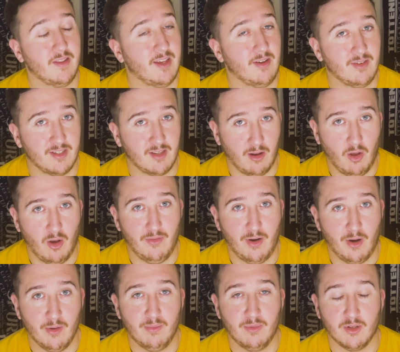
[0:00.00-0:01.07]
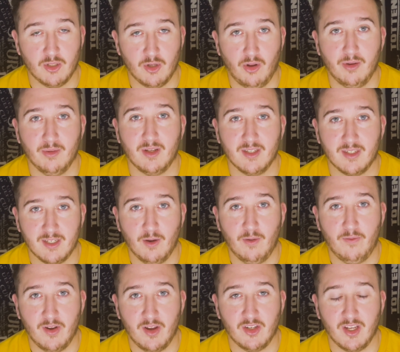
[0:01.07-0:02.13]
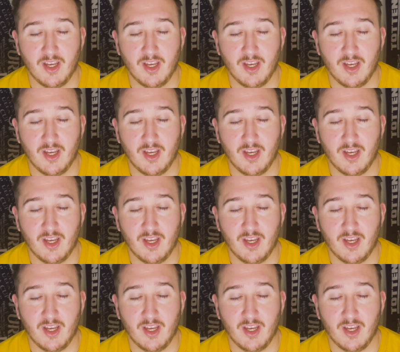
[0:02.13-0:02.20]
a lot of hope that Tottenham can still finish